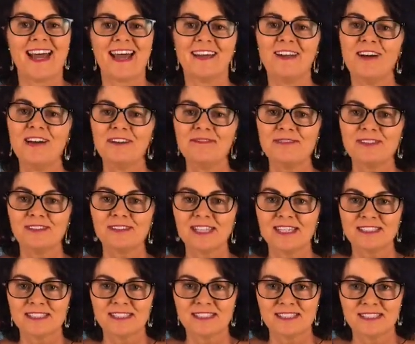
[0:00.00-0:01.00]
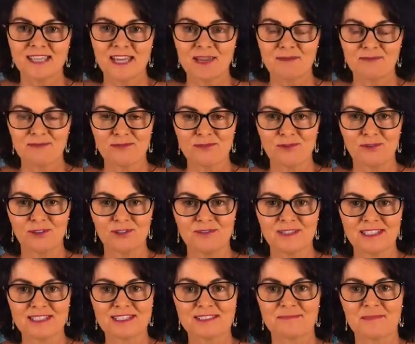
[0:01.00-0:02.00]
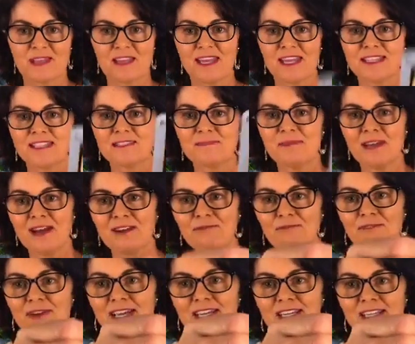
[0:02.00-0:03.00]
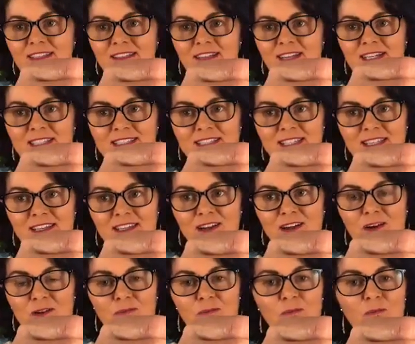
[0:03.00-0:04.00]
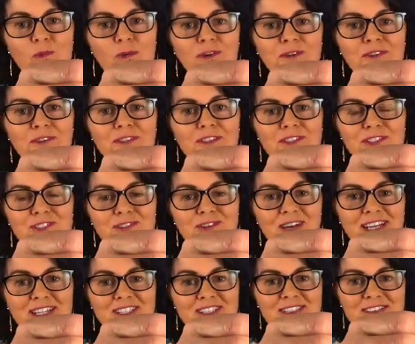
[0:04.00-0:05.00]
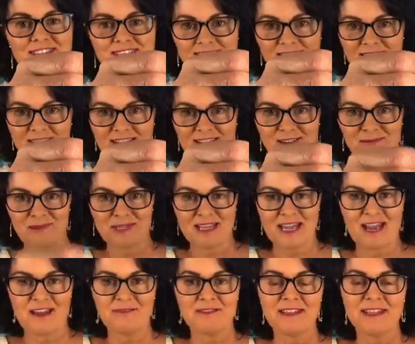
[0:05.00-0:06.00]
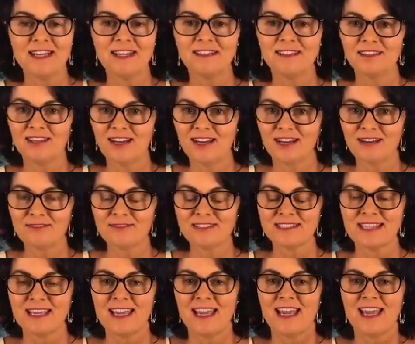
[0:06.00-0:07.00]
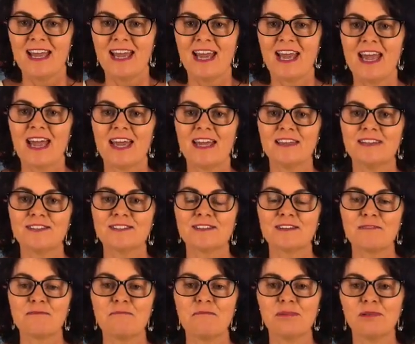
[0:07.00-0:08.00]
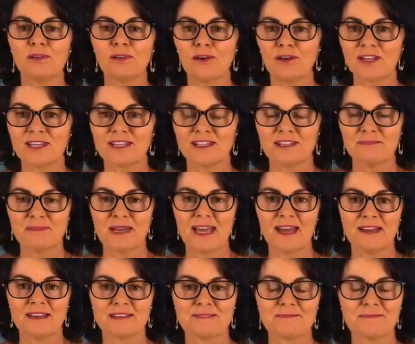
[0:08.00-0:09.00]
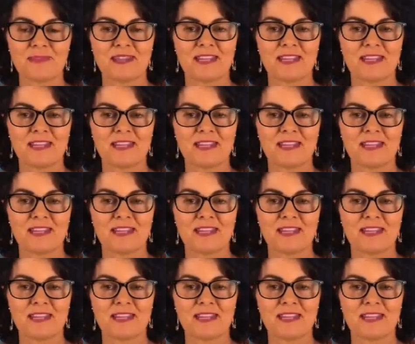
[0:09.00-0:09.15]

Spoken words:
And I feel that's the same for all of us. It's about recognizing what the distractions are that we have in our lives and blocking them out.